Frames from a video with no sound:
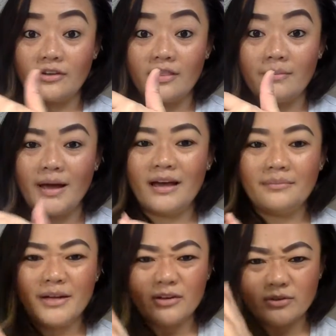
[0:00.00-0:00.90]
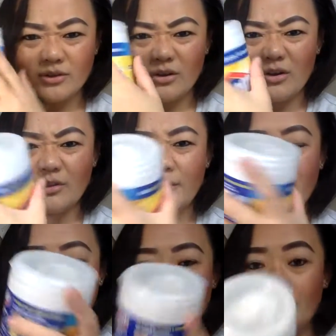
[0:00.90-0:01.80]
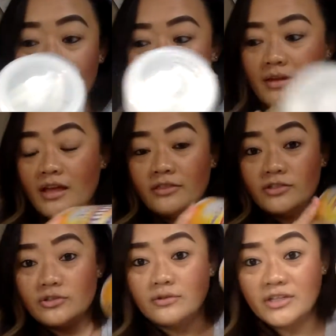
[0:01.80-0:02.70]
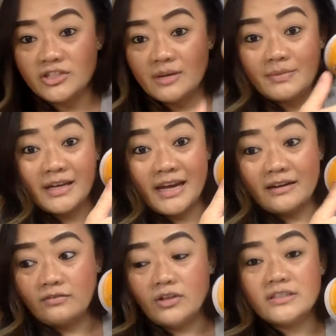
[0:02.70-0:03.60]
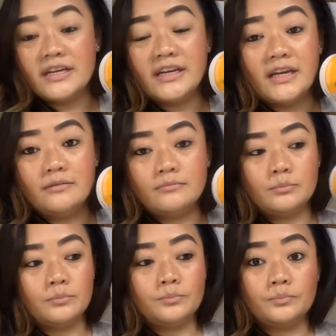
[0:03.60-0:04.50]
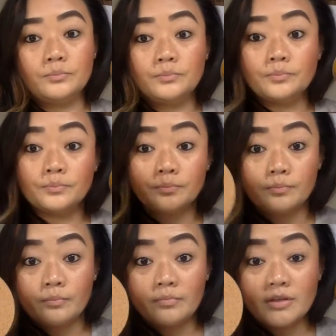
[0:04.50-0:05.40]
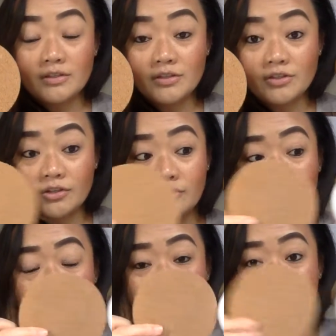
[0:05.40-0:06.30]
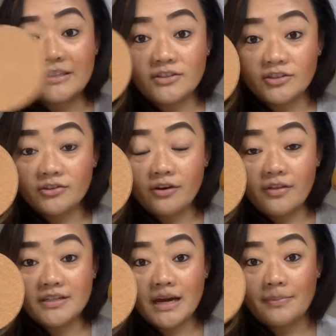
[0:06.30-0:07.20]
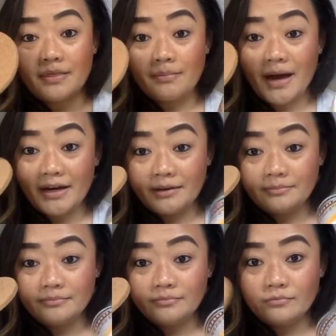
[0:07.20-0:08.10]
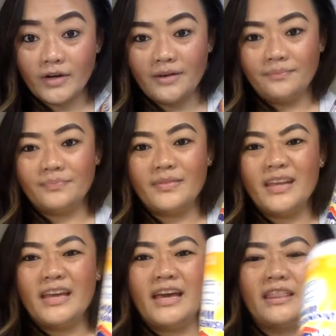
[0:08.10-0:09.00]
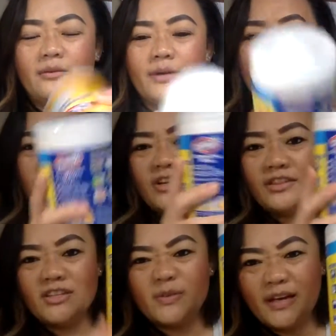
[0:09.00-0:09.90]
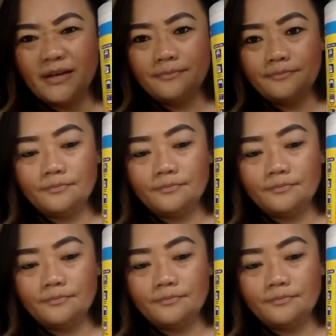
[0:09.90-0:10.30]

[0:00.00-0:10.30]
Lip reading: on the bottom, and it goes all the way around, right? The 2D shape that kind of looks like it is a circle because it has a circle on the top and the bottom, right? And then when I turn it this way,